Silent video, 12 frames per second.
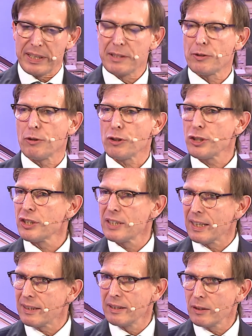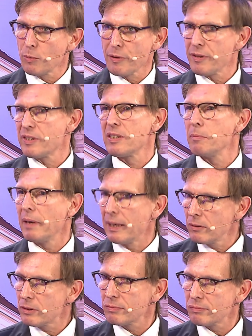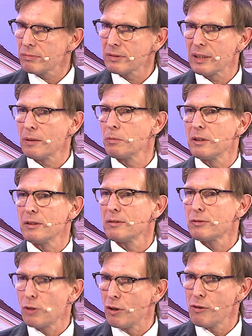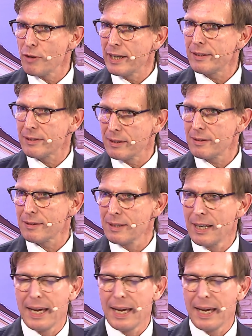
insertion technique with a cement. They will tolerate this.